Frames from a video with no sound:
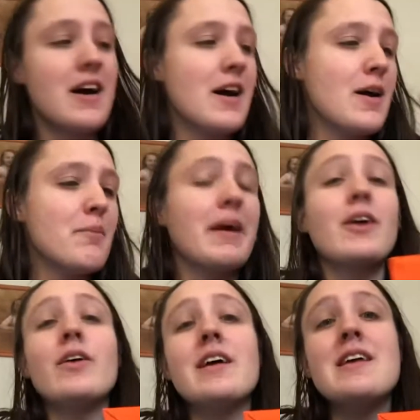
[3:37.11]
Uh,
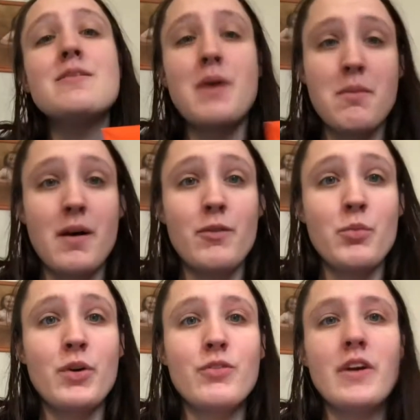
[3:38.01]
Michael is my mom's
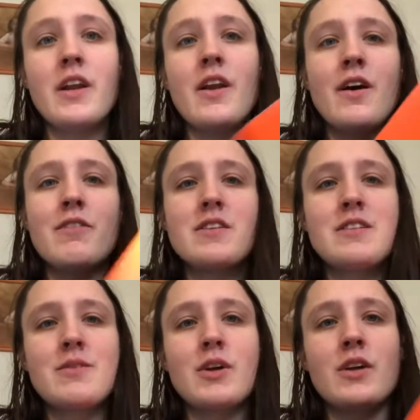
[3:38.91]
boyfriend, and
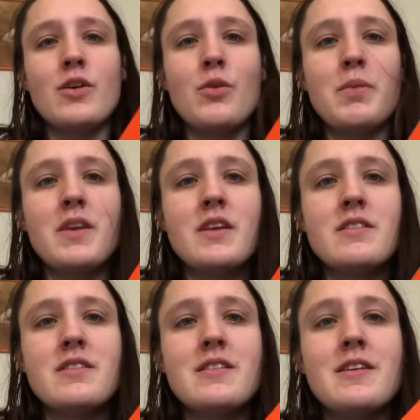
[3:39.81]
obviously I'm not going to open
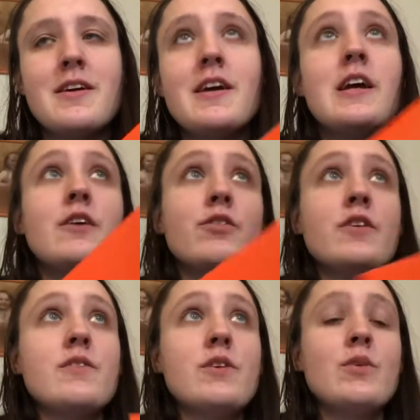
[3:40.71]
this in
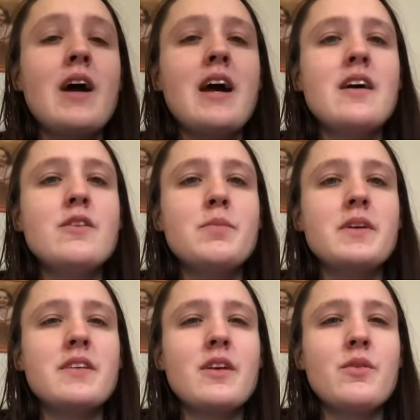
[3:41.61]
front of you guys
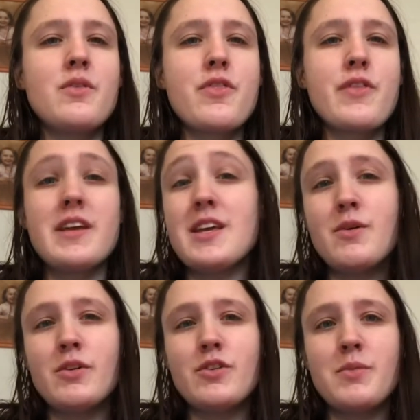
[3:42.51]
because I don't think he
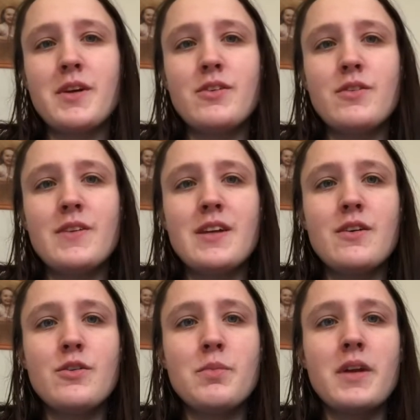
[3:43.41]
watches my YouTube
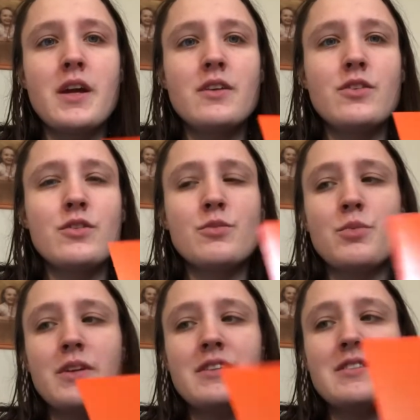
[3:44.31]
videos, but I just
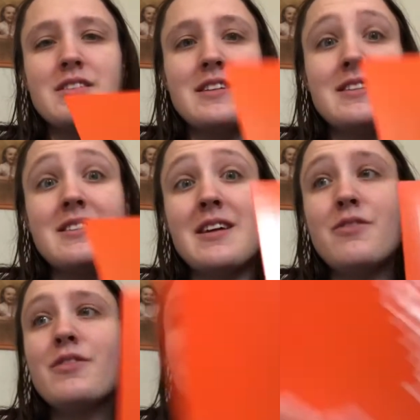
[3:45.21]
want to stay safe.